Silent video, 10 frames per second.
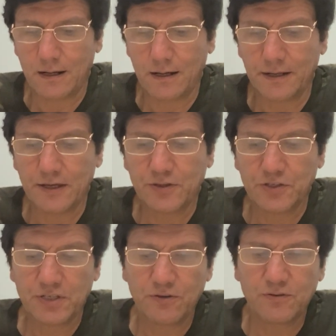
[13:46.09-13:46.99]
In
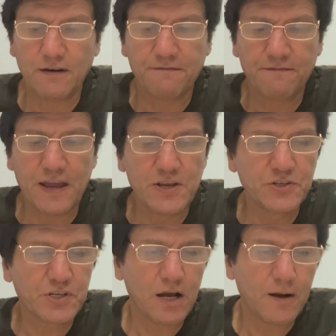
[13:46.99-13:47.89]
addition to
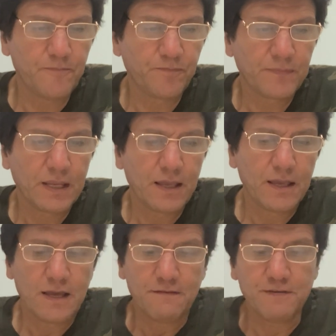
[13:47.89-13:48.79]
aphasia,
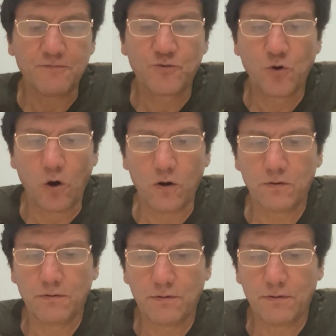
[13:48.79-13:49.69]
we've
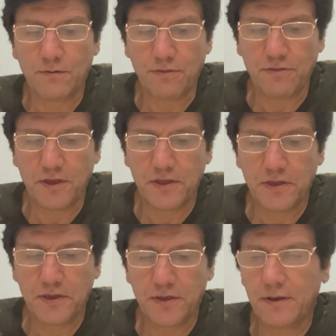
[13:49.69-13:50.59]
got
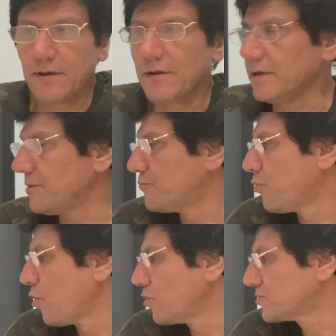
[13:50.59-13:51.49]
the
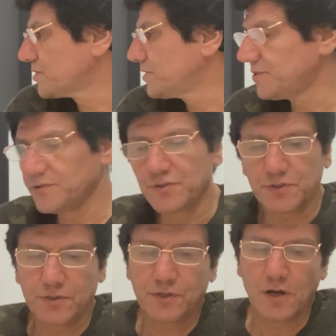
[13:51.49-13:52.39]
important
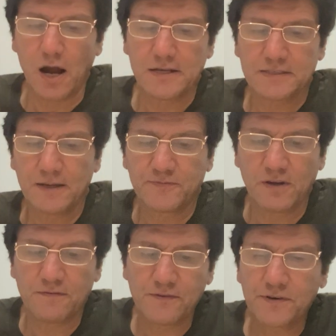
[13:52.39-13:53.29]
concept
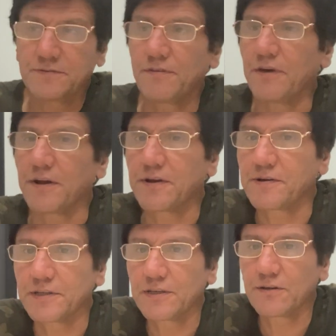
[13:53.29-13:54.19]
of the
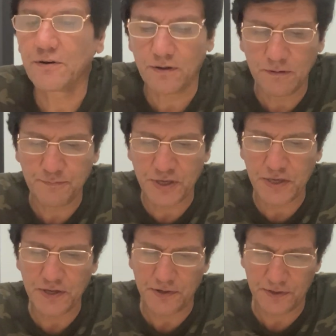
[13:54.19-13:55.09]
critical
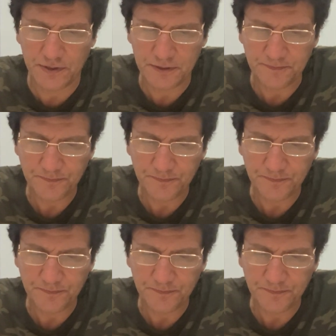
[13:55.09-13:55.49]
period.